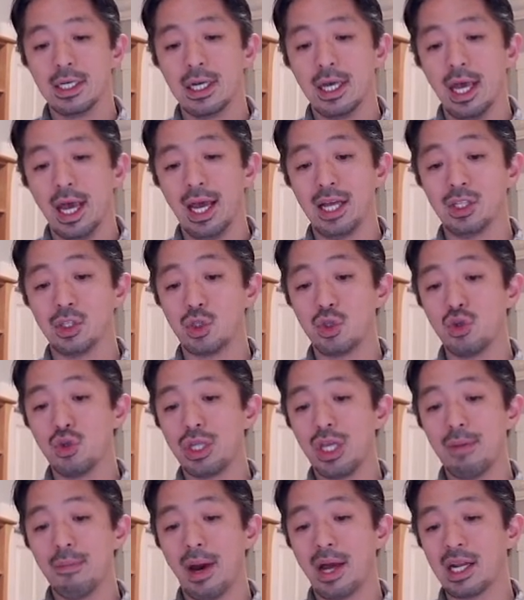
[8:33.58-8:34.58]
and
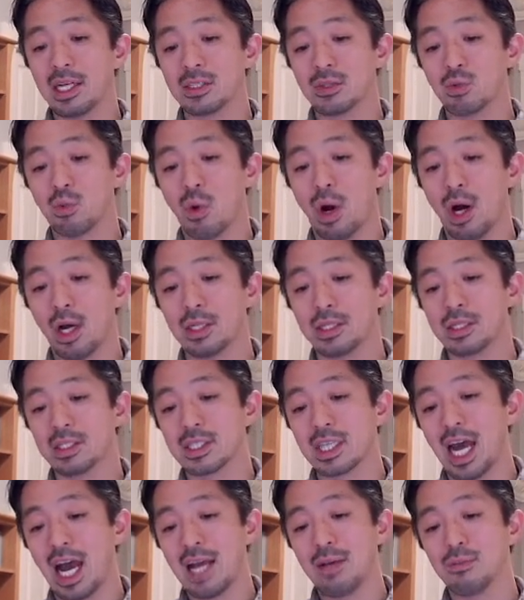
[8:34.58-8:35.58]
2t minus 1
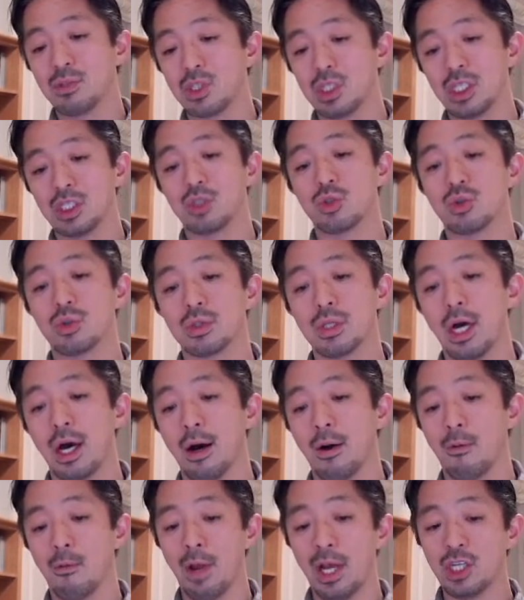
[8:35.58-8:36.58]
times this uh,
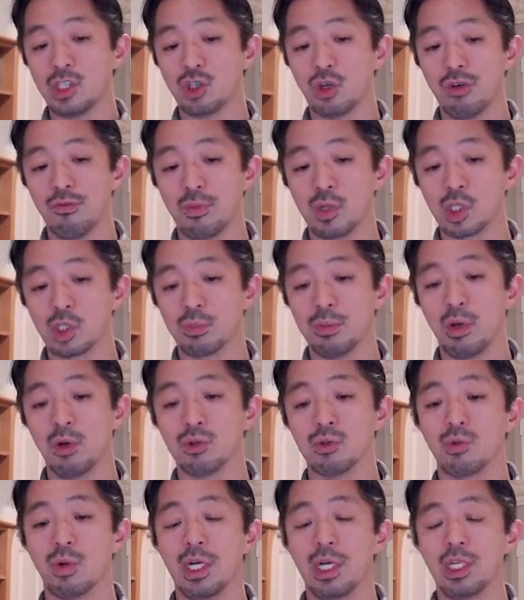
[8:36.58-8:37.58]
ratio, inverse Mills
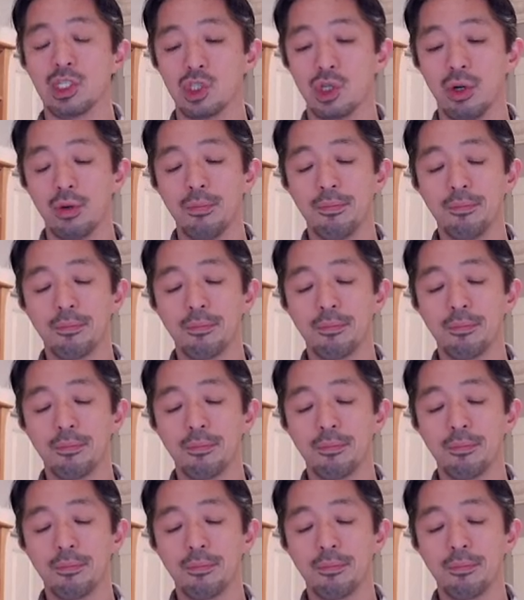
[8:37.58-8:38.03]
ratio.